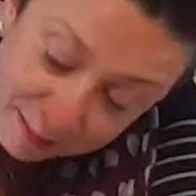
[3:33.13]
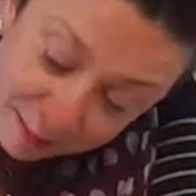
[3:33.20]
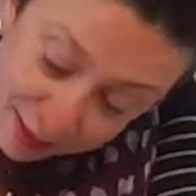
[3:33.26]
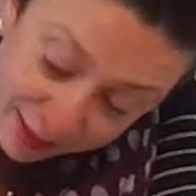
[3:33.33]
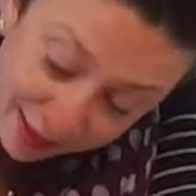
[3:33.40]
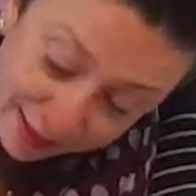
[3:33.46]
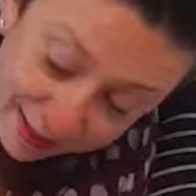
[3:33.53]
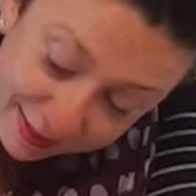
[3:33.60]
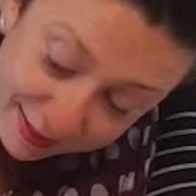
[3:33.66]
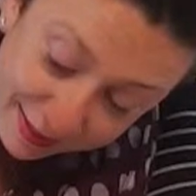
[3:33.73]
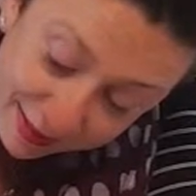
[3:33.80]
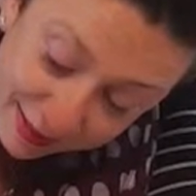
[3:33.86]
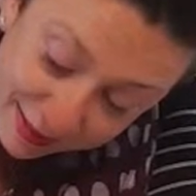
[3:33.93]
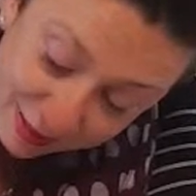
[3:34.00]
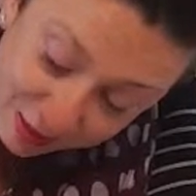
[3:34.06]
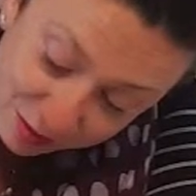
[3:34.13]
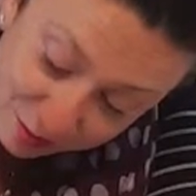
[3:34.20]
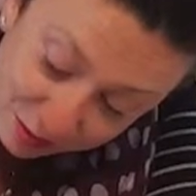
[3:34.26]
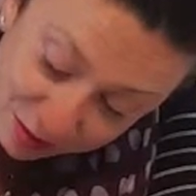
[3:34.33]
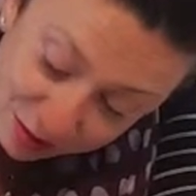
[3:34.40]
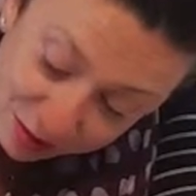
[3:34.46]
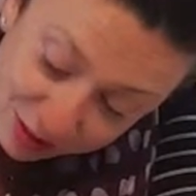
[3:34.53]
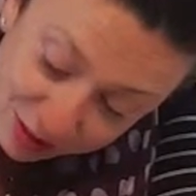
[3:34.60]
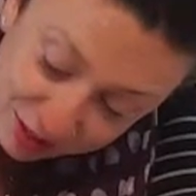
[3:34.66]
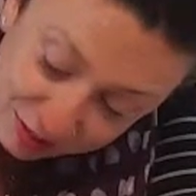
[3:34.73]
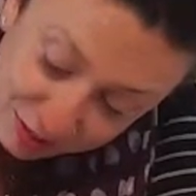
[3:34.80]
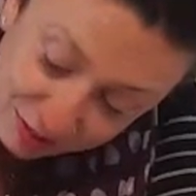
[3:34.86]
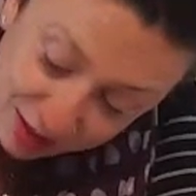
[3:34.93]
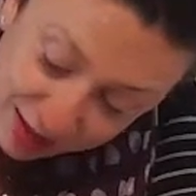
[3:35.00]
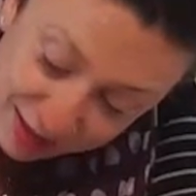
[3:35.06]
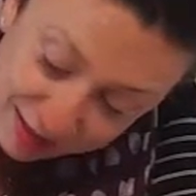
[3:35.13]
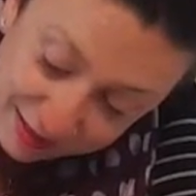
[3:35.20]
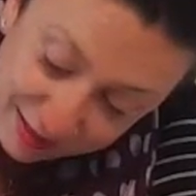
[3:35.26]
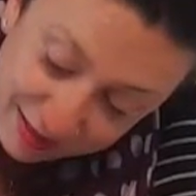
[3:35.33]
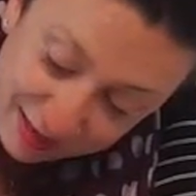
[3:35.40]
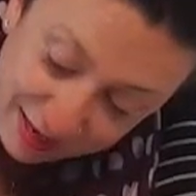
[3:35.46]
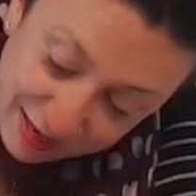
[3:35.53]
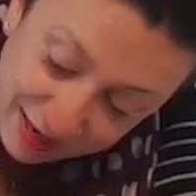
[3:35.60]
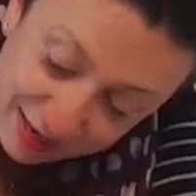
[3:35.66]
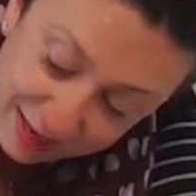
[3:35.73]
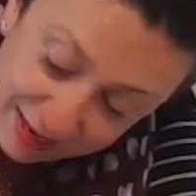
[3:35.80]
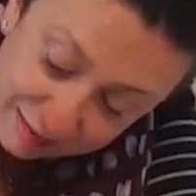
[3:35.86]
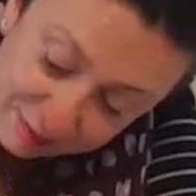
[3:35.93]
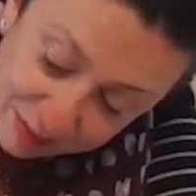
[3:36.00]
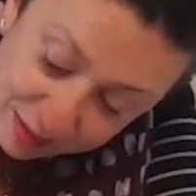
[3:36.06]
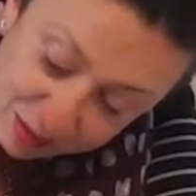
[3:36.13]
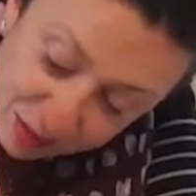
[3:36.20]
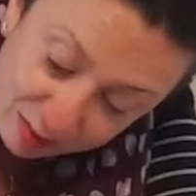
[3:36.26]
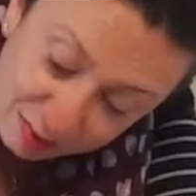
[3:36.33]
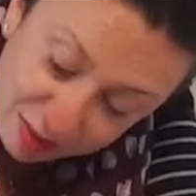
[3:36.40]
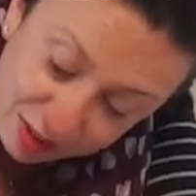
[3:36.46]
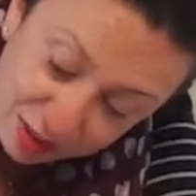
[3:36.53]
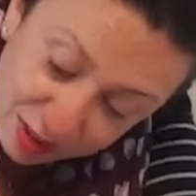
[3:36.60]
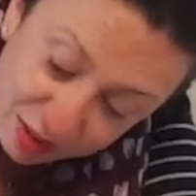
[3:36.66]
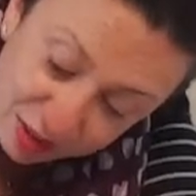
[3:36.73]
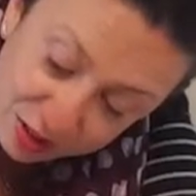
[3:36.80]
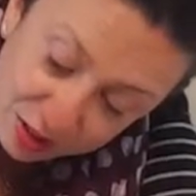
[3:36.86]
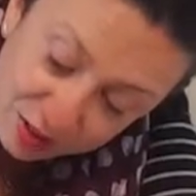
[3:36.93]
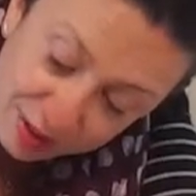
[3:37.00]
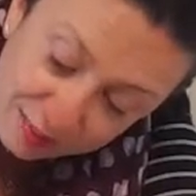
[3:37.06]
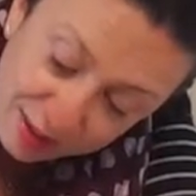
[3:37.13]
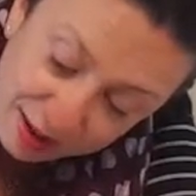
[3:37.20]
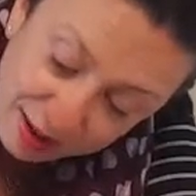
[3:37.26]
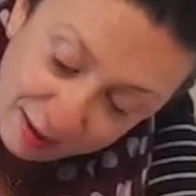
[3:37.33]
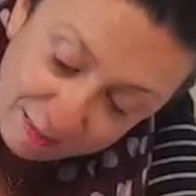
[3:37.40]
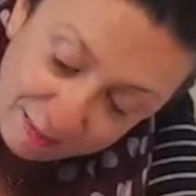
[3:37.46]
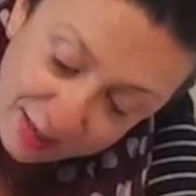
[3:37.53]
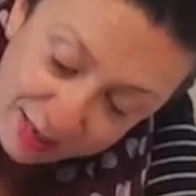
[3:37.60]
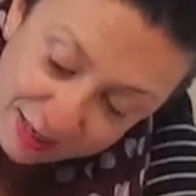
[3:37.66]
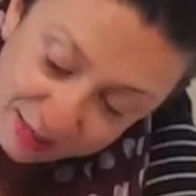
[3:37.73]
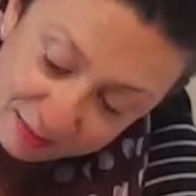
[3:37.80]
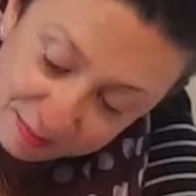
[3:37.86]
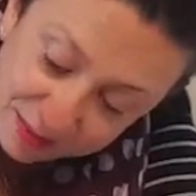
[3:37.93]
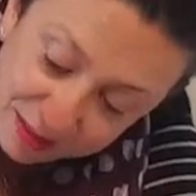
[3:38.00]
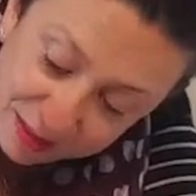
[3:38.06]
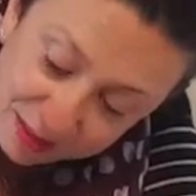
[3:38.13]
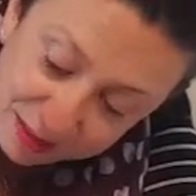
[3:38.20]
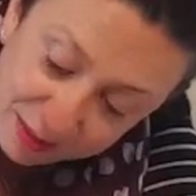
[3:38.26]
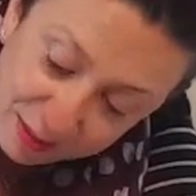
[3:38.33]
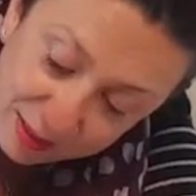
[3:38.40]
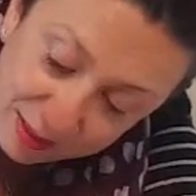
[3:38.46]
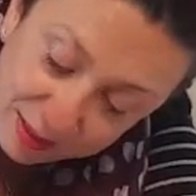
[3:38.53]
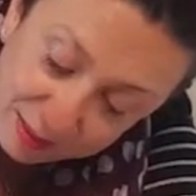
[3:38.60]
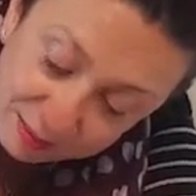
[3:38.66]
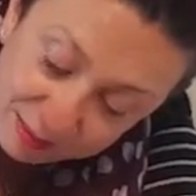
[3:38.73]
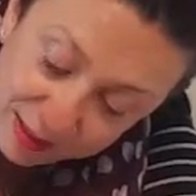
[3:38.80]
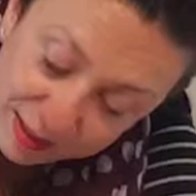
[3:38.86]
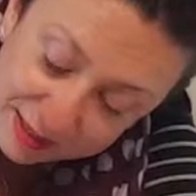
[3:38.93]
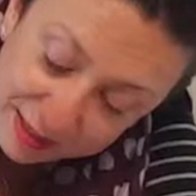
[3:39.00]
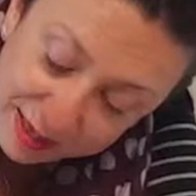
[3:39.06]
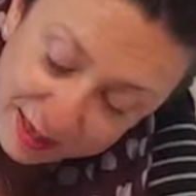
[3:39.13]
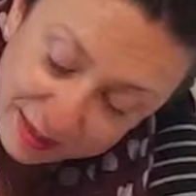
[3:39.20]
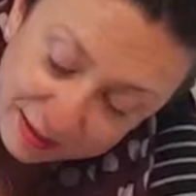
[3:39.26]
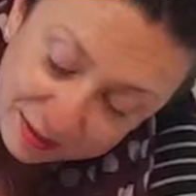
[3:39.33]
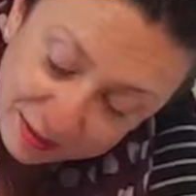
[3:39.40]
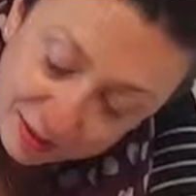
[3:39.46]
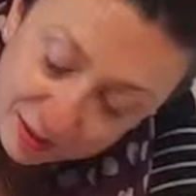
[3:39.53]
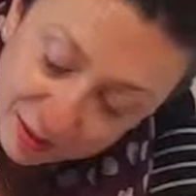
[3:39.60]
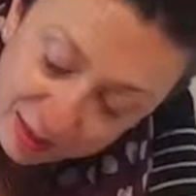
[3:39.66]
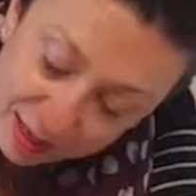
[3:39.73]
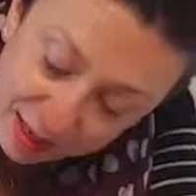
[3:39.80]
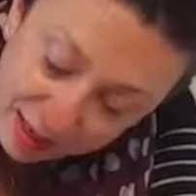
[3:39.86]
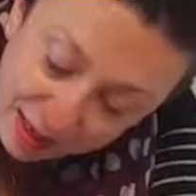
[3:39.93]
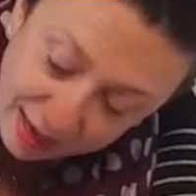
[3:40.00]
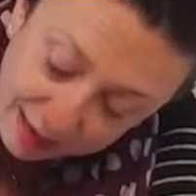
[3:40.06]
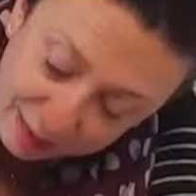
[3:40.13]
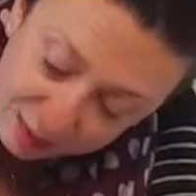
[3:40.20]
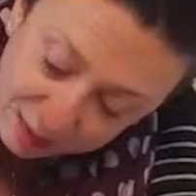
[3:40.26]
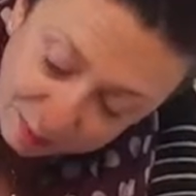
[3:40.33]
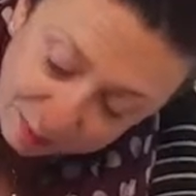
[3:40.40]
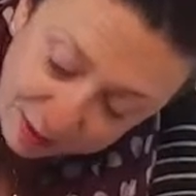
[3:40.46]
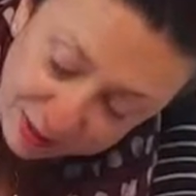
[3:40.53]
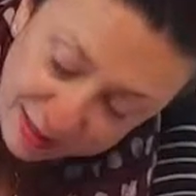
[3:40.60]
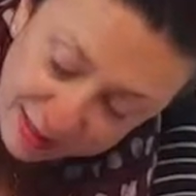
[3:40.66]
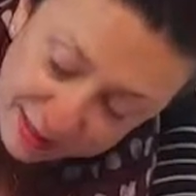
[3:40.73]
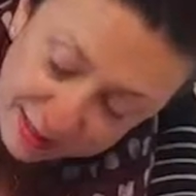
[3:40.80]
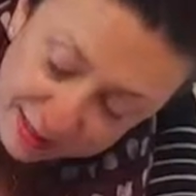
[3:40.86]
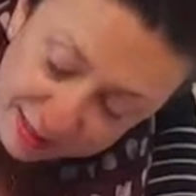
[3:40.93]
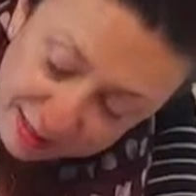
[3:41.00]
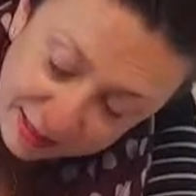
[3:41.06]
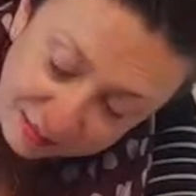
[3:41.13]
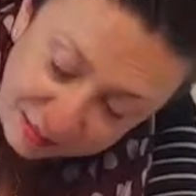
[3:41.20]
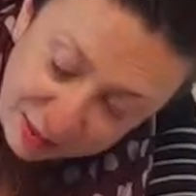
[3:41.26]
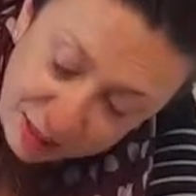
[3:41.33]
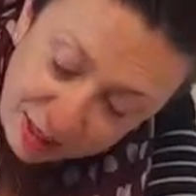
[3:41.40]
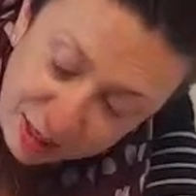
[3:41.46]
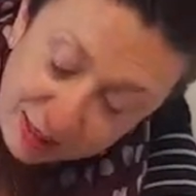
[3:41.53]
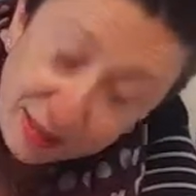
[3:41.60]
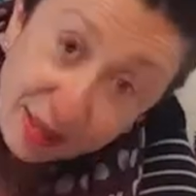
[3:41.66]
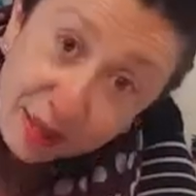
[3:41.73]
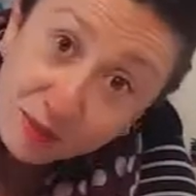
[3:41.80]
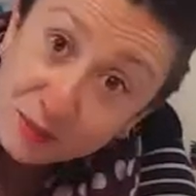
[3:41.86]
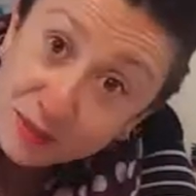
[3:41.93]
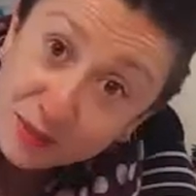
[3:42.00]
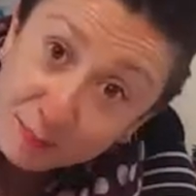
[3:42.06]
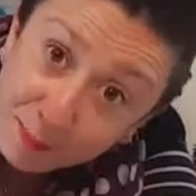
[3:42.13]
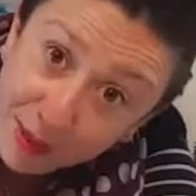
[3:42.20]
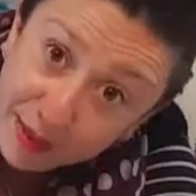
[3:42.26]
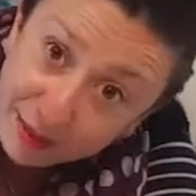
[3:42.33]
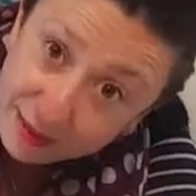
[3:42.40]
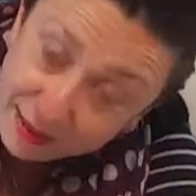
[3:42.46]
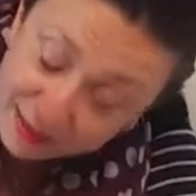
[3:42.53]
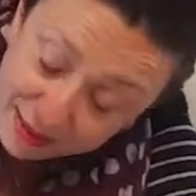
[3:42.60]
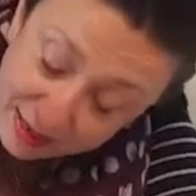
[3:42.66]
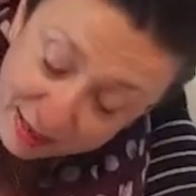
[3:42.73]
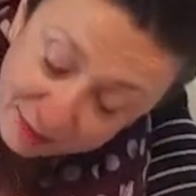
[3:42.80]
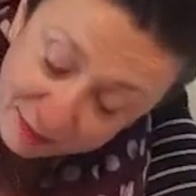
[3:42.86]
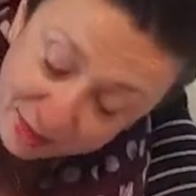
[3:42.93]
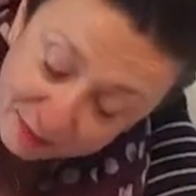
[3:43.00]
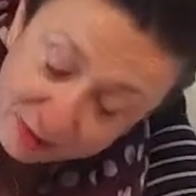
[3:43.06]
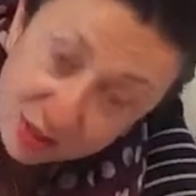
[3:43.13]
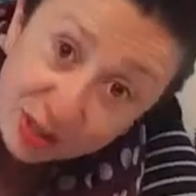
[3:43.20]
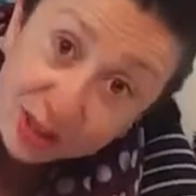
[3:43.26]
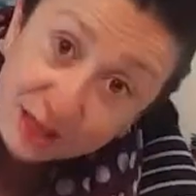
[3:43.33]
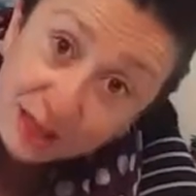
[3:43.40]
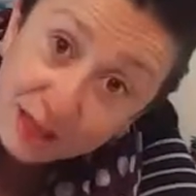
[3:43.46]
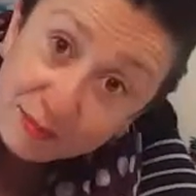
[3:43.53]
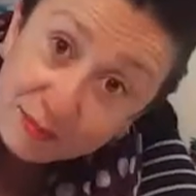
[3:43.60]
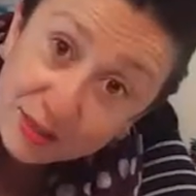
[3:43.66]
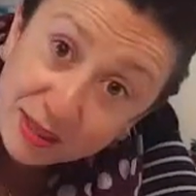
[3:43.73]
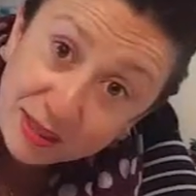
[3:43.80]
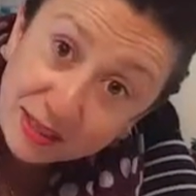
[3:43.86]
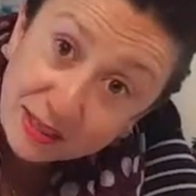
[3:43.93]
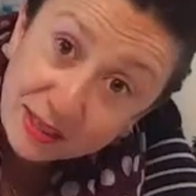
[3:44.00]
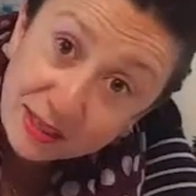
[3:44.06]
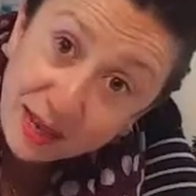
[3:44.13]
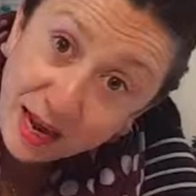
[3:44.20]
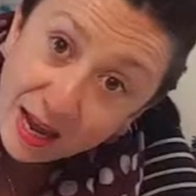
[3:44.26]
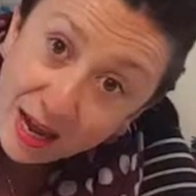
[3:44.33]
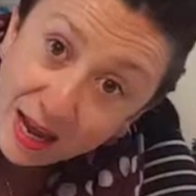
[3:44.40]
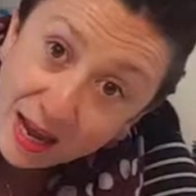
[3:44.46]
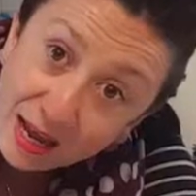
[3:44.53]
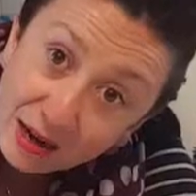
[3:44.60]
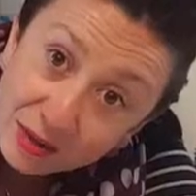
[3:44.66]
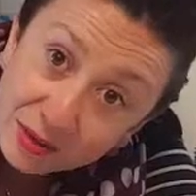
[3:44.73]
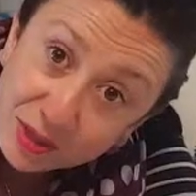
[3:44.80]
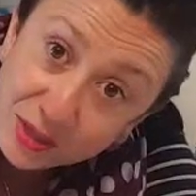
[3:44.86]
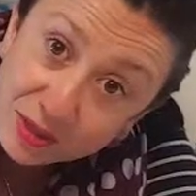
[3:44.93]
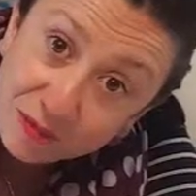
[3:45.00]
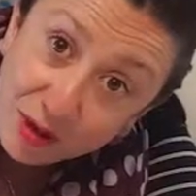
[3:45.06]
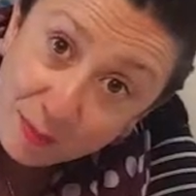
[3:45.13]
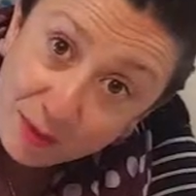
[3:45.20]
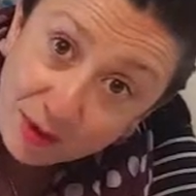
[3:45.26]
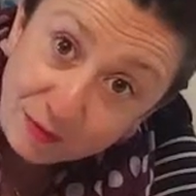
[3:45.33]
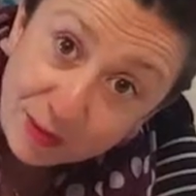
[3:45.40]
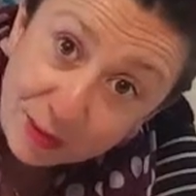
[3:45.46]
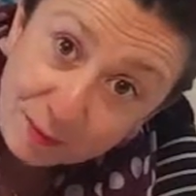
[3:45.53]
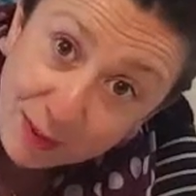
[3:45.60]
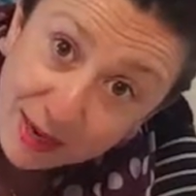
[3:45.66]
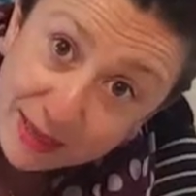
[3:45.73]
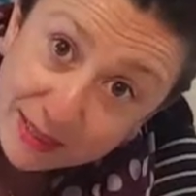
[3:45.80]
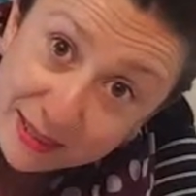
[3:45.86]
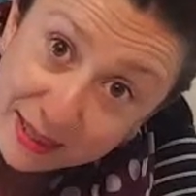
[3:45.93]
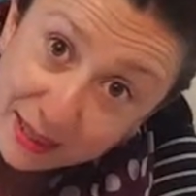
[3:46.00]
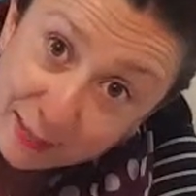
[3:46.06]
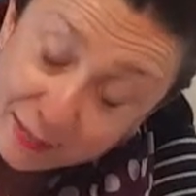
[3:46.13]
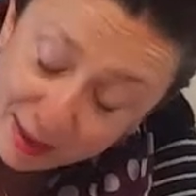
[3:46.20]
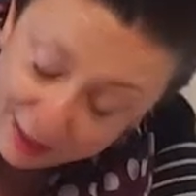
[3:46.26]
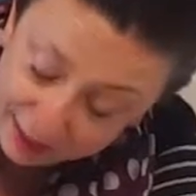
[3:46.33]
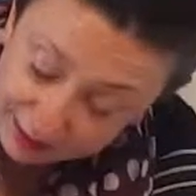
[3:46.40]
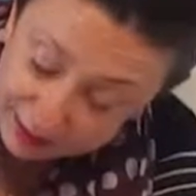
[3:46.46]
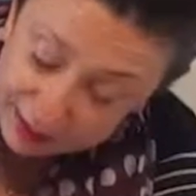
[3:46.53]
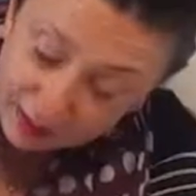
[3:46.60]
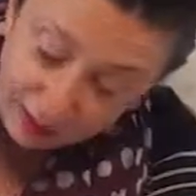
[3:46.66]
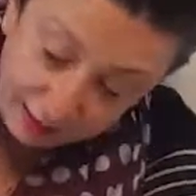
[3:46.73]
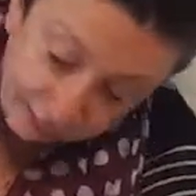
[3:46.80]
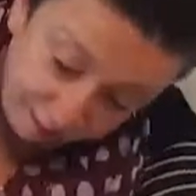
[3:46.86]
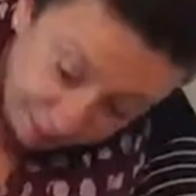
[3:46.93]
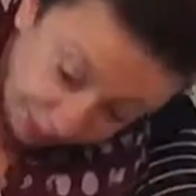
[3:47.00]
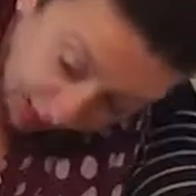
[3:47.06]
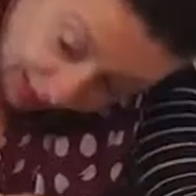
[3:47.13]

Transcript: But I don't want to do that today, so I'm just going to do about a medium size. So I clip this out and pretend to the machine that there is a button in there, but I've just clipped this out to give it a bit of space at the back there.